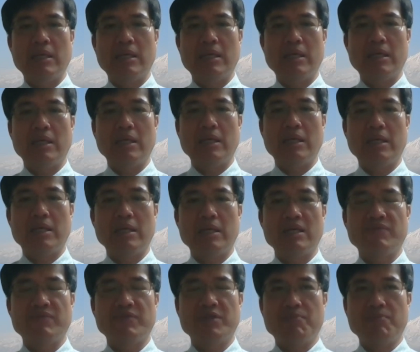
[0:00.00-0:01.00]
the
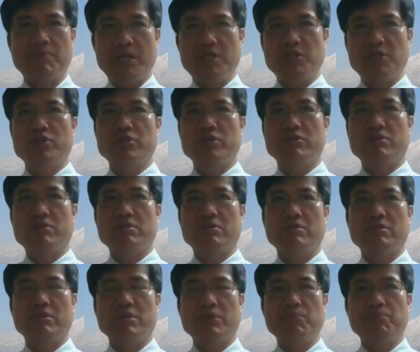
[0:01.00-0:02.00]
kind of
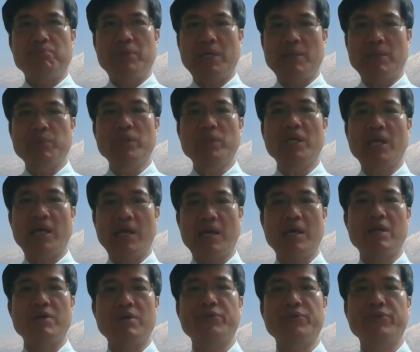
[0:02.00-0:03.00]
conventional public
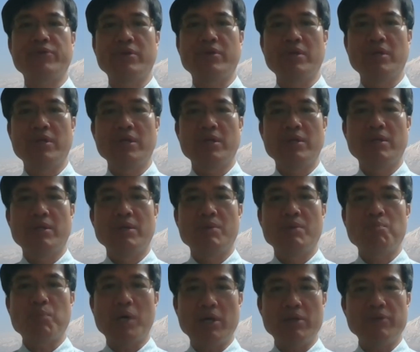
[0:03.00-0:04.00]
health
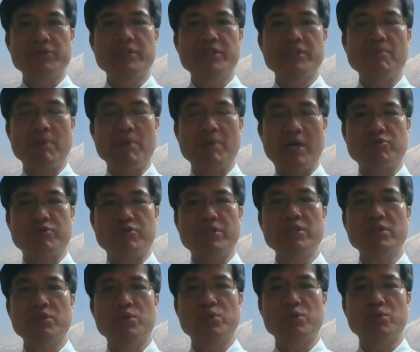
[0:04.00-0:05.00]
policy
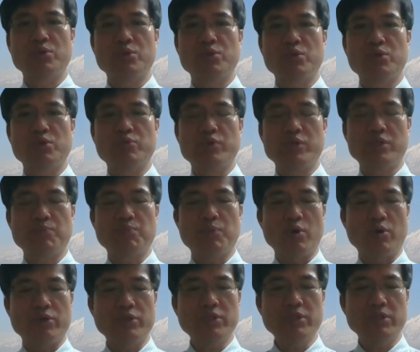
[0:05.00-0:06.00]
measures to
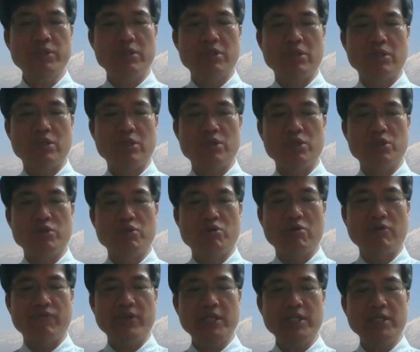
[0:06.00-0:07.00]
respond to
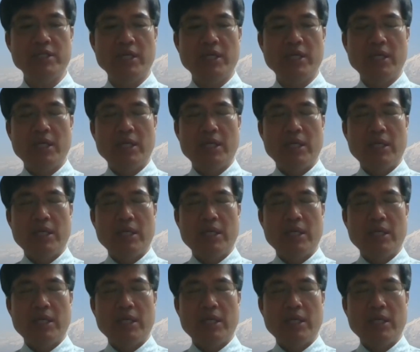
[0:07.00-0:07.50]
COVID.